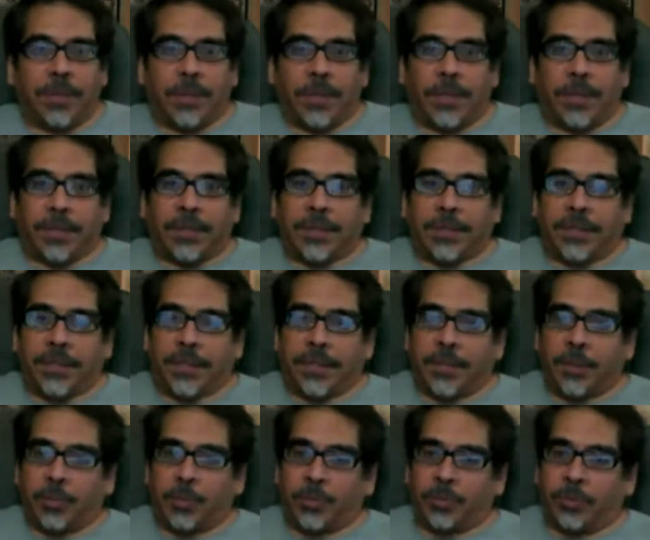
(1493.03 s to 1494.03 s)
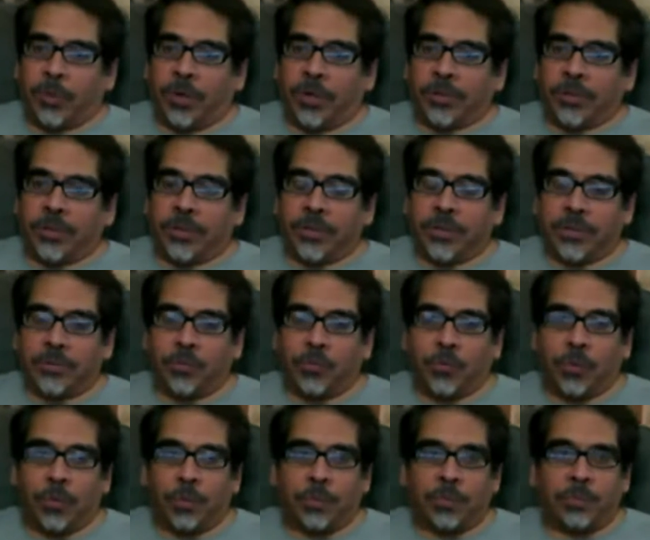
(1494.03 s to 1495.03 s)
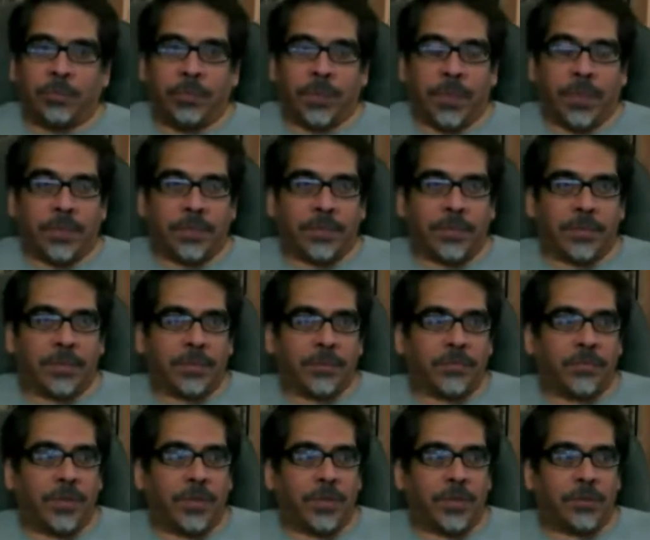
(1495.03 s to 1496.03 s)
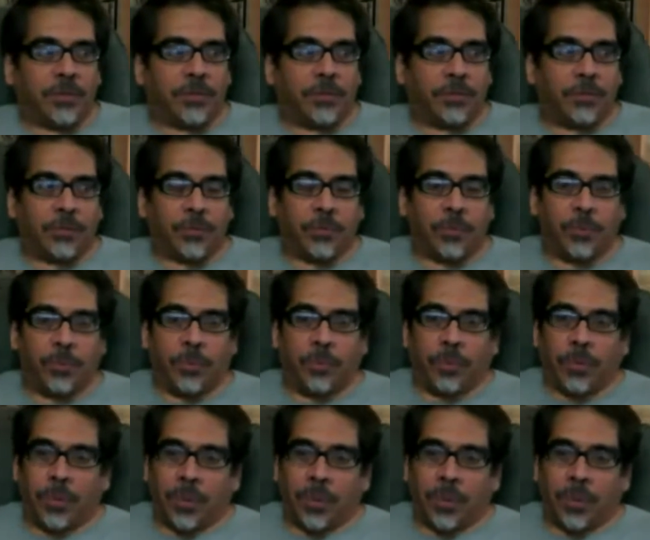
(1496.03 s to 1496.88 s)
As I said, this will transition from SSS Beta to